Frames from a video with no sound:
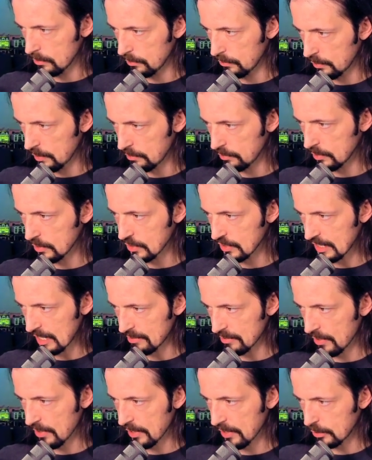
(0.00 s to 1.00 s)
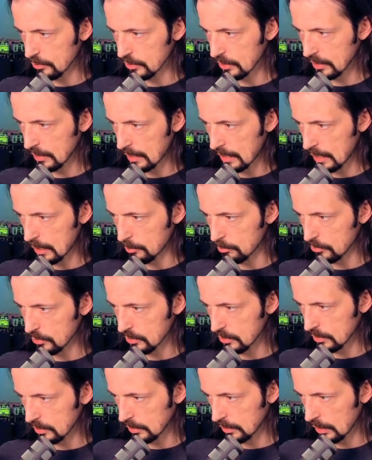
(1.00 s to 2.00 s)
57,000 times,
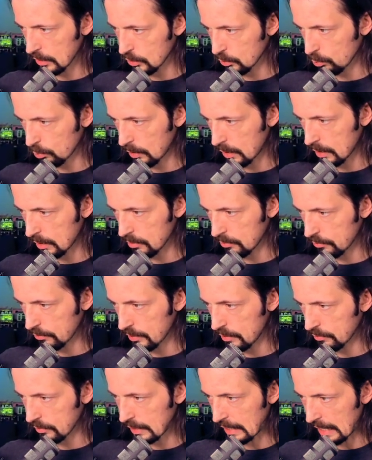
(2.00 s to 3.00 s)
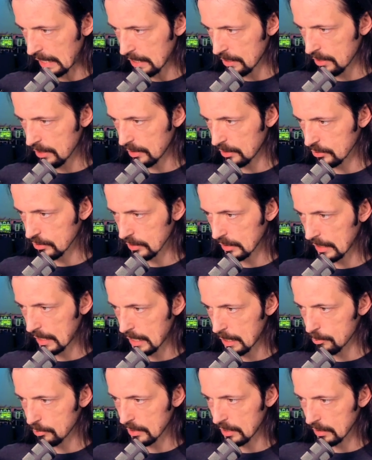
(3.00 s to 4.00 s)
this one 58,000
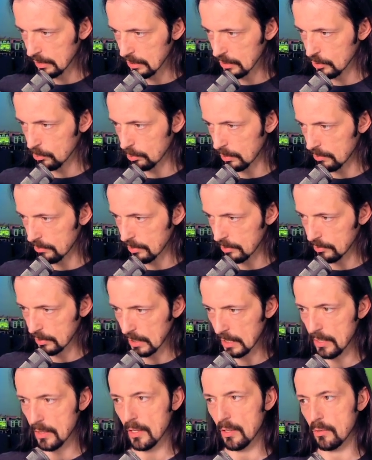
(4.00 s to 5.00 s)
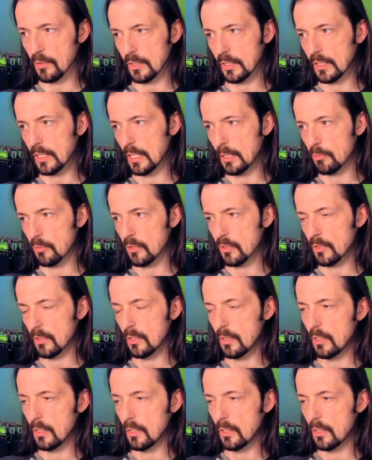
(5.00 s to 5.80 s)
times, and this one 58,000 times.